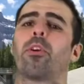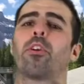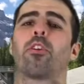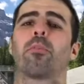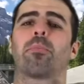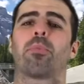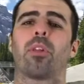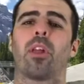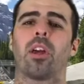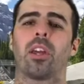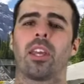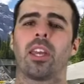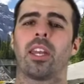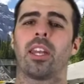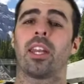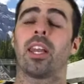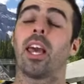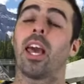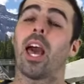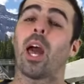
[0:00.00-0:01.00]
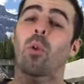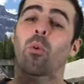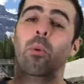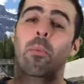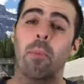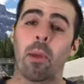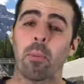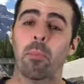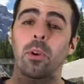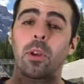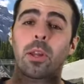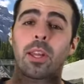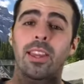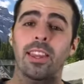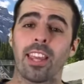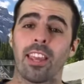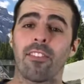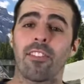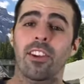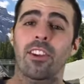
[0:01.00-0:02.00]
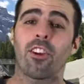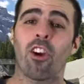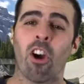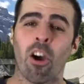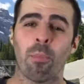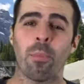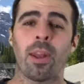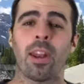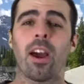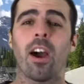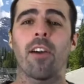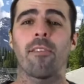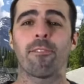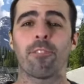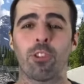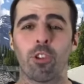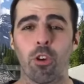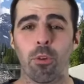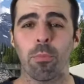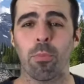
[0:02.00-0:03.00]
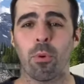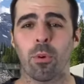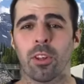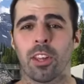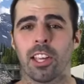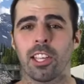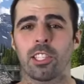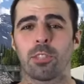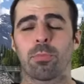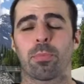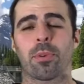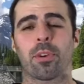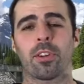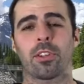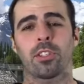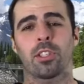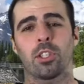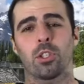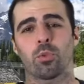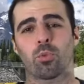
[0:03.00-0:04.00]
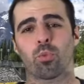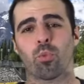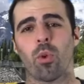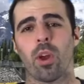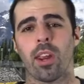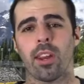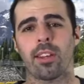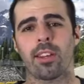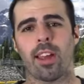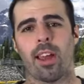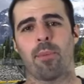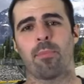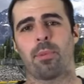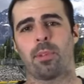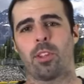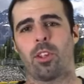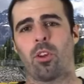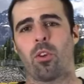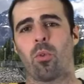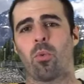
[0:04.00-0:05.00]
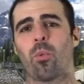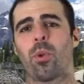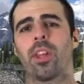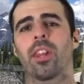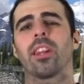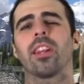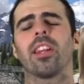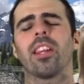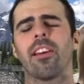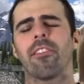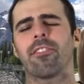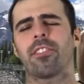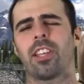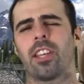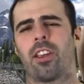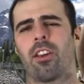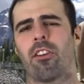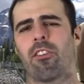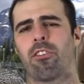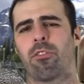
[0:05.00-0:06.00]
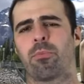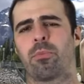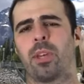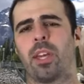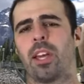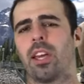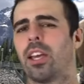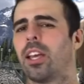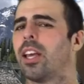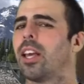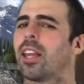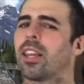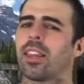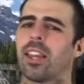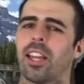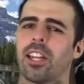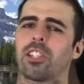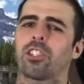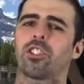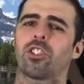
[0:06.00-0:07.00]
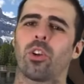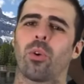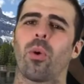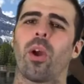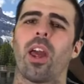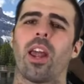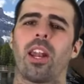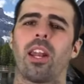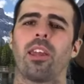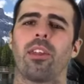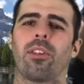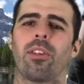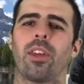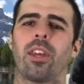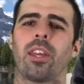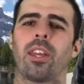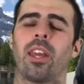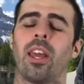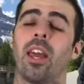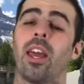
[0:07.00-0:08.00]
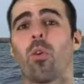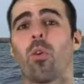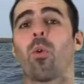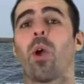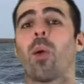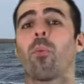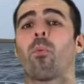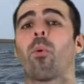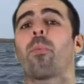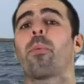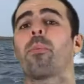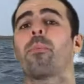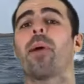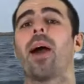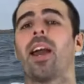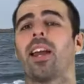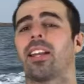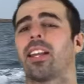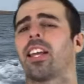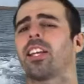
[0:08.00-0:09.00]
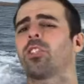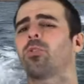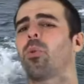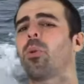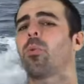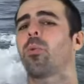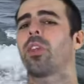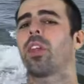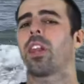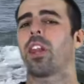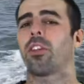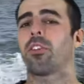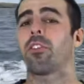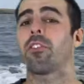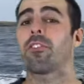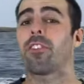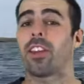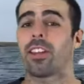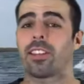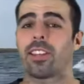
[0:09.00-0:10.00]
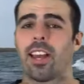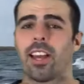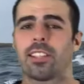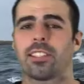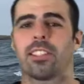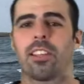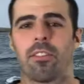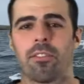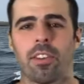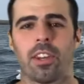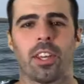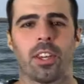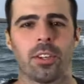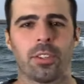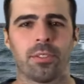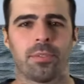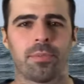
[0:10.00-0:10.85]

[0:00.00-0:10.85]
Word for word: your plug in and remember to leave a comment on your boating experiences right down below. We'd love to hear from you. Let us know anything and we'll be back next week with another fantastic video.